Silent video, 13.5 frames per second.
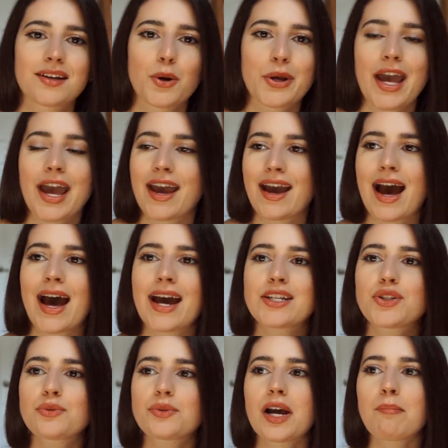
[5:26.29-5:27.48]
Okay, I
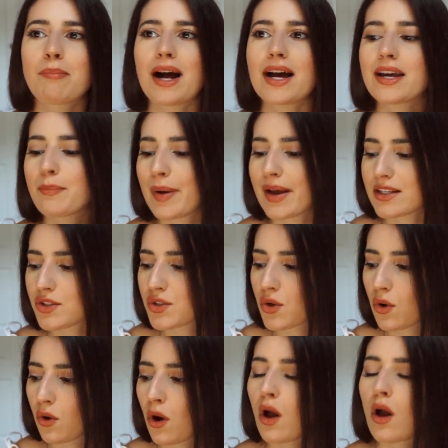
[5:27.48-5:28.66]
do not buy a
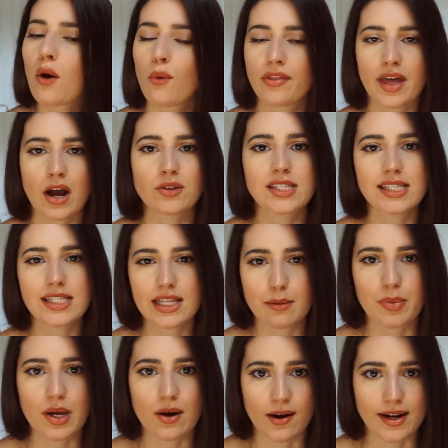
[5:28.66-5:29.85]
pencil without
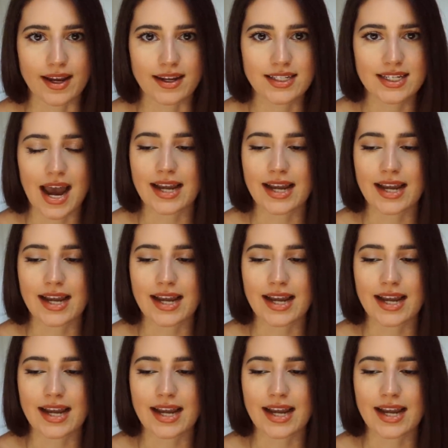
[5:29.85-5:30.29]
sleeping on it.